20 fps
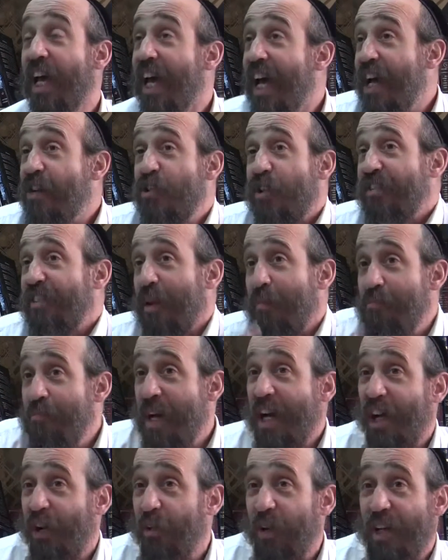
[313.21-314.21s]
It's just a
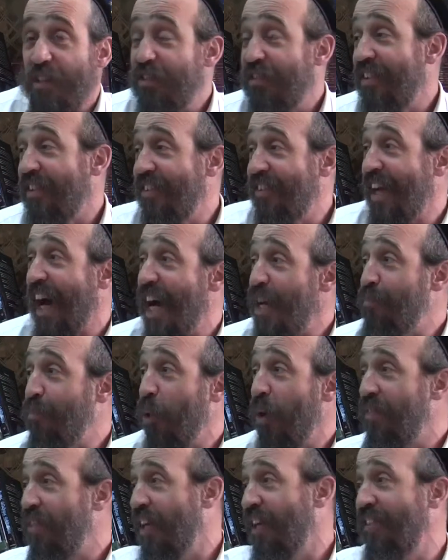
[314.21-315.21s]
mikra. It's just a side
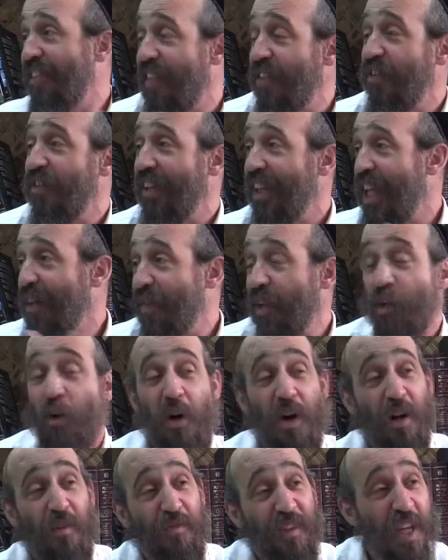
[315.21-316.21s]
point that he said there's 11
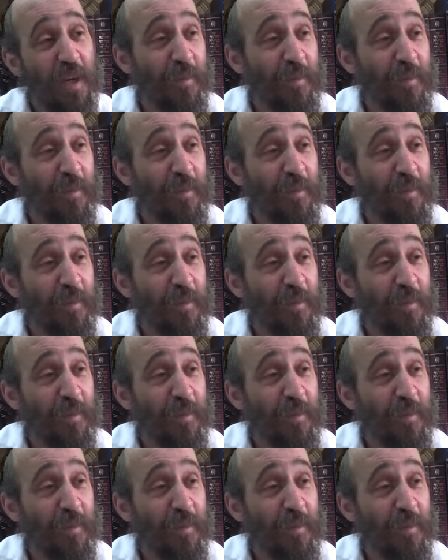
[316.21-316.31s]
kochavim,